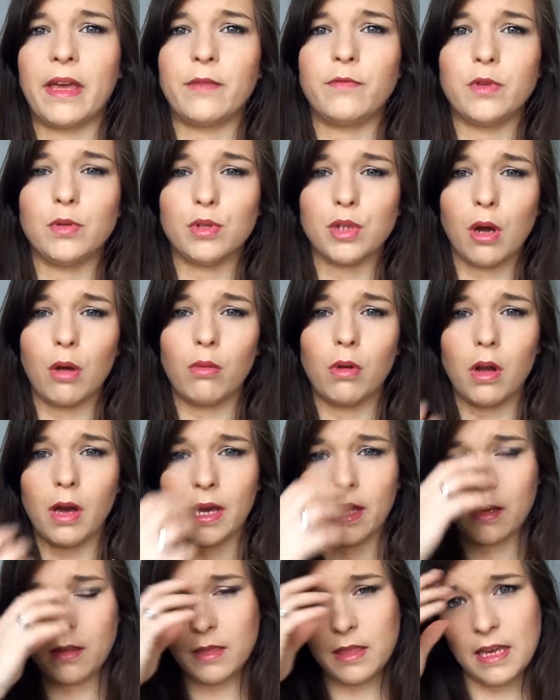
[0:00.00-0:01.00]
If you don't
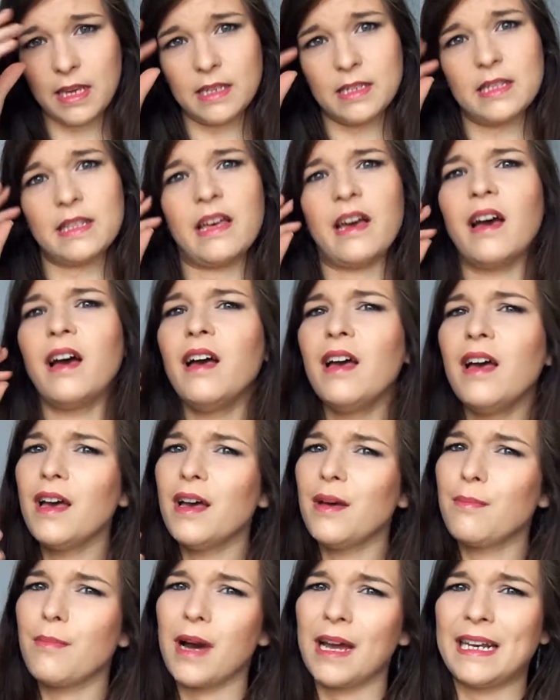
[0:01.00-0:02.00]
like things that
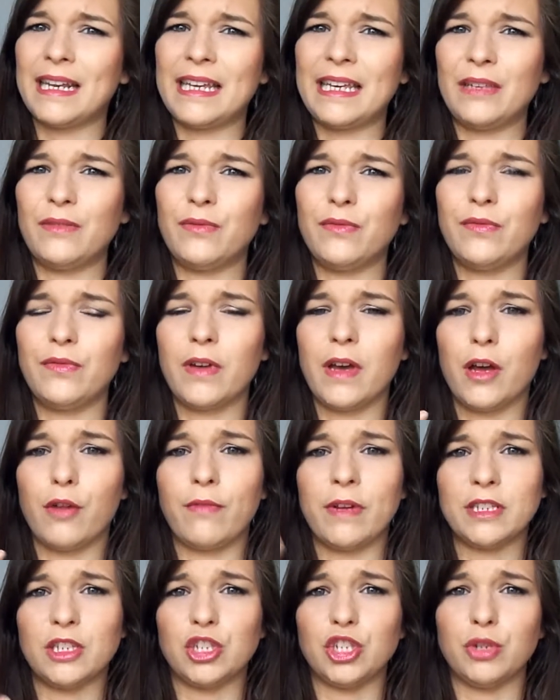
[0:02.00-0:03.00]
might leave a
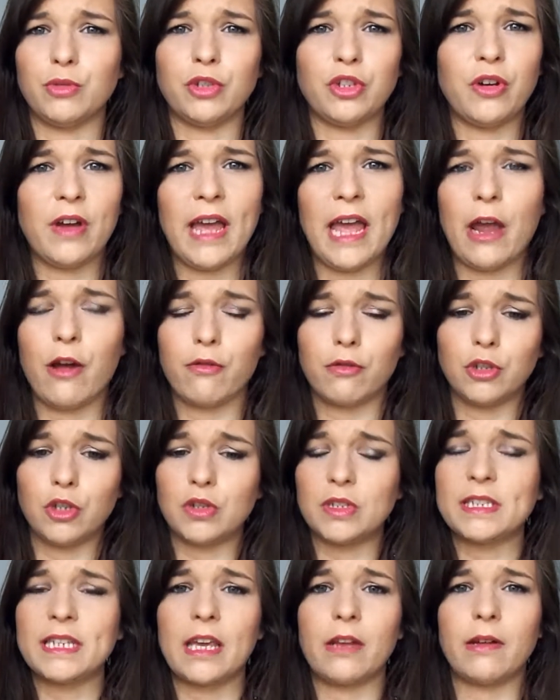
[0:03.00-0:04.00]
residue on your hair or on
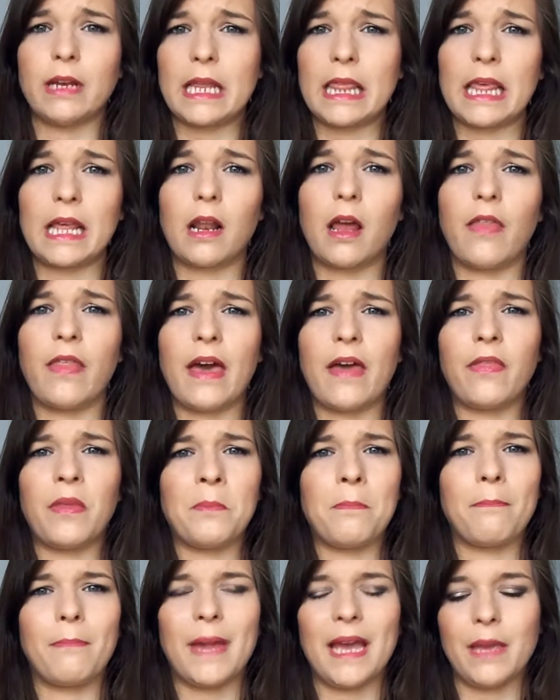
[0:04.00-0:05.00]
your skin or anything like that,
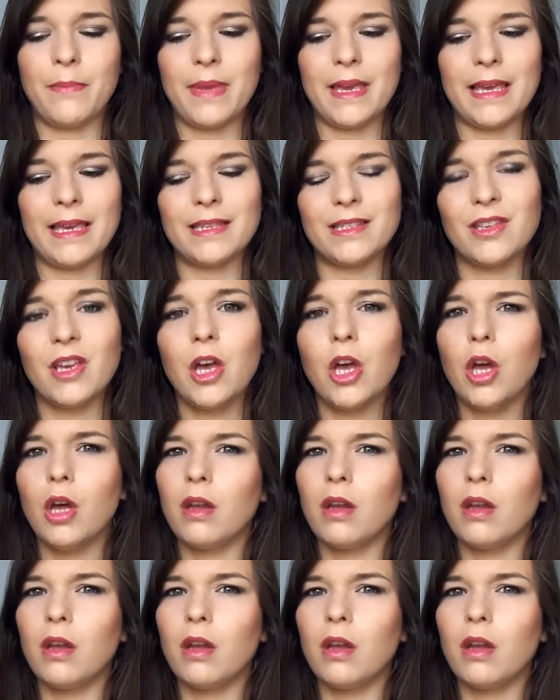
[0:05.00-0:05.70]
then maybe it's